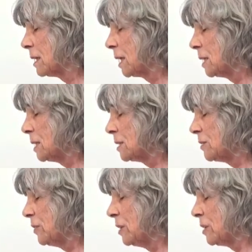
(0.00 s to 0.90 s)
I just
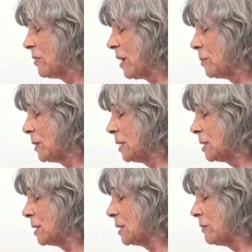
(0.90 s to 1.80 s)
feel the
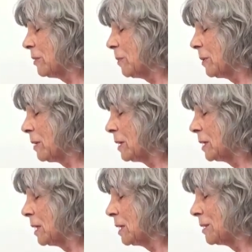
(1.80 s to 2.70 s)
vibrations of the
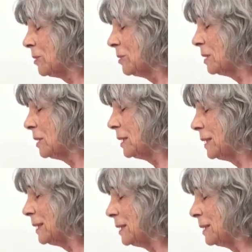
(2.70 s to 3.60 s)
prana, the
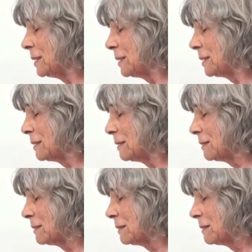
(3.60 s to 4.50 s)
kundalini,
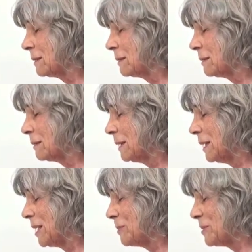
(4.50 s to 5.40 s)

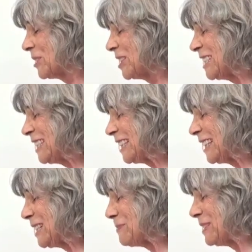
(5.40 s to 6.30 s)
and I'm starting to
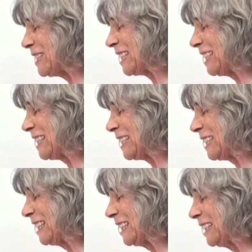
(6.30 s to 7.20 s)
get
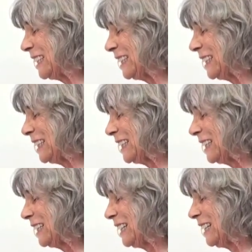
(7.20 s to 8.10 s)
images.
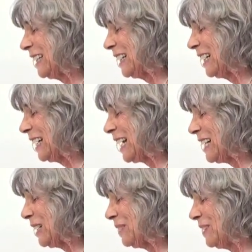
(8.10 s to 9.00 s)
I
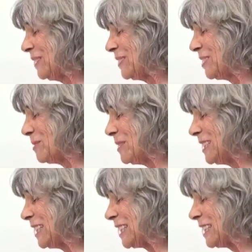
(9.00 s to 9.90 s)
love those
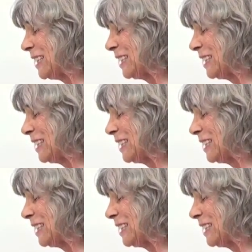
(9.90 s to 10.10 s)
images.